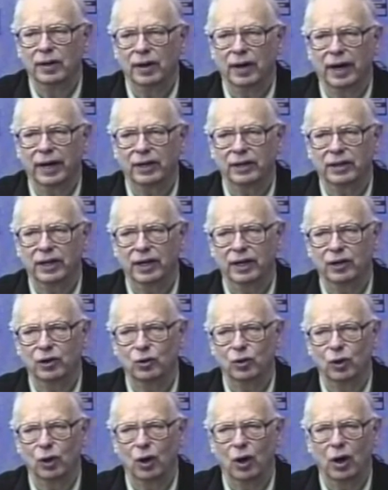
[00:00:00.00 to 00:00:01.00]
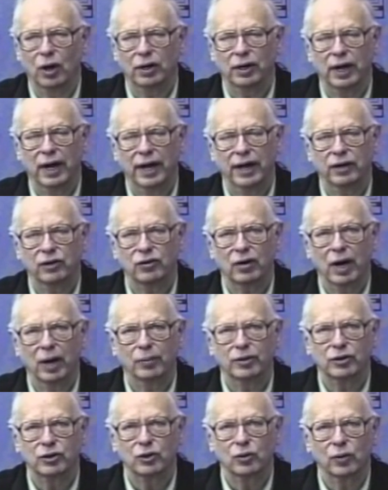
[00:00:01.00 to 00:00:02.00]
I could get into a long
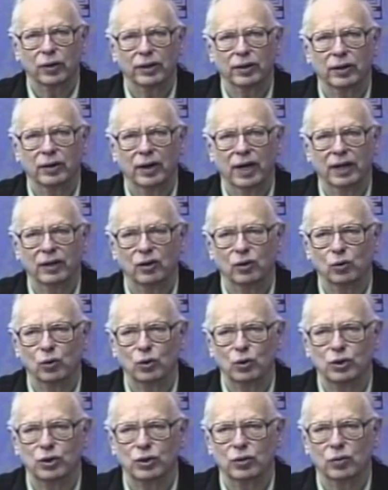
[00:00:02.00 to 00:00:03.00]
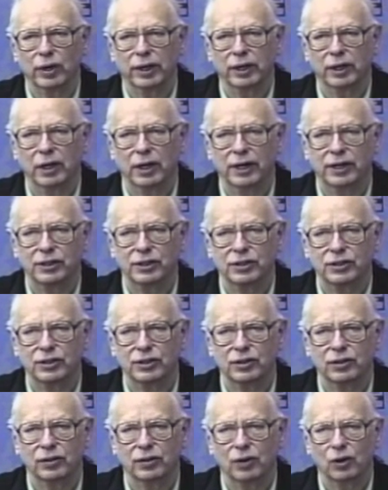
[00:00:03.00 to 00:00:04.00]
diatribe as to whether or not the rules and regulations
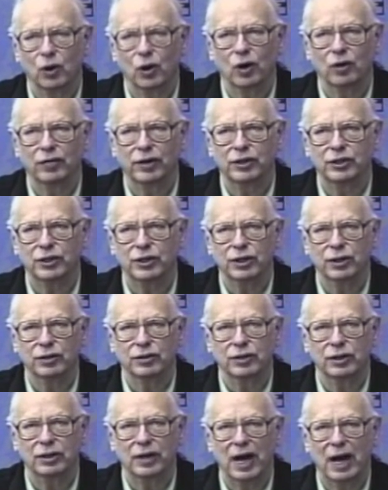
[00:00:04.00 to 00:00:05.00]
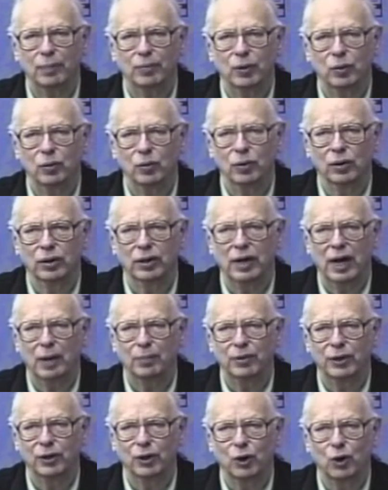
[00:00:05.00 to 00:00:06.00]
that the Corps of Engineers adopted were
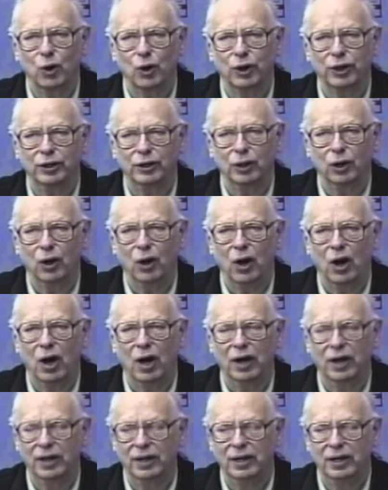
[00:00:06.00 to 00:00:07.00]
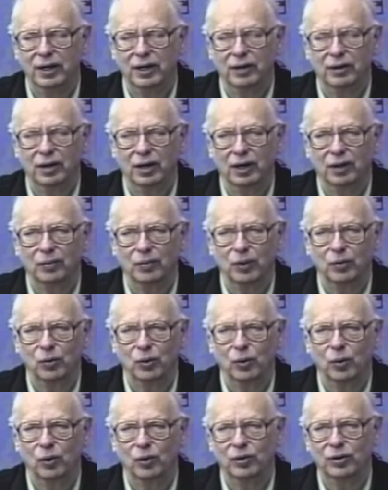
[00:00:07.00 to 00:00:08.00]
adopted according to law, uh, but
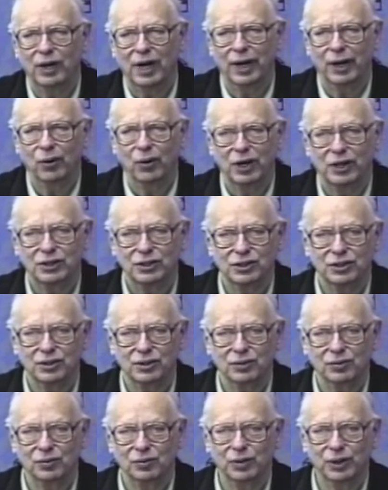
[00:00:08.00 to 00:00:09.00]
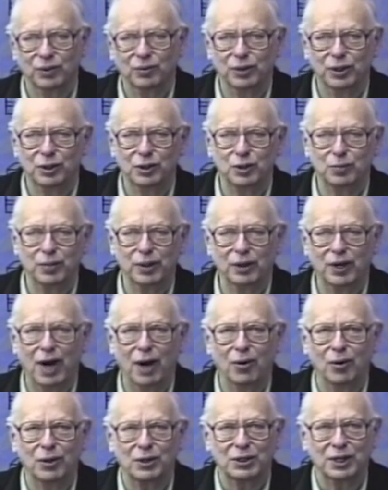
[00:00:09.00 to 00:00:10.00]
we won't digress. We, we could spend
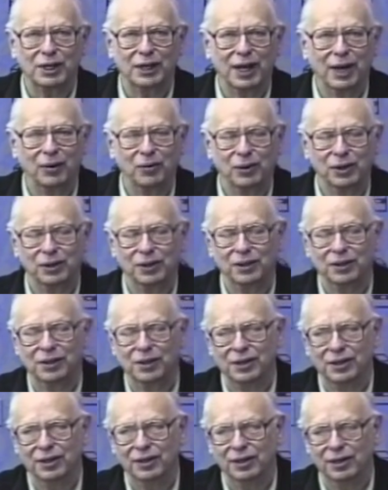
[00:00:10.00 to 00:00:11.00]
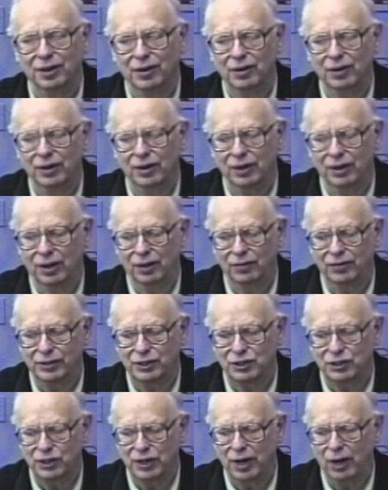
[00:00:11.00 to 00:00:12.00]
hours on that one in, in a, of
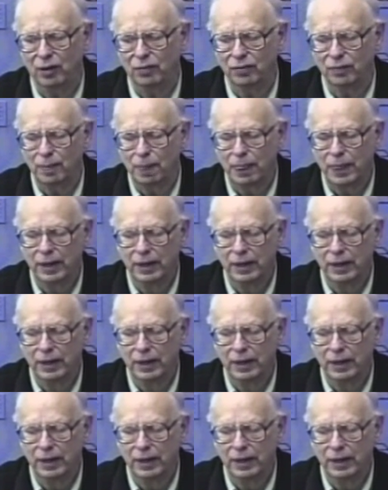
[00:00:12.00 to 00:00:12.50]
itself.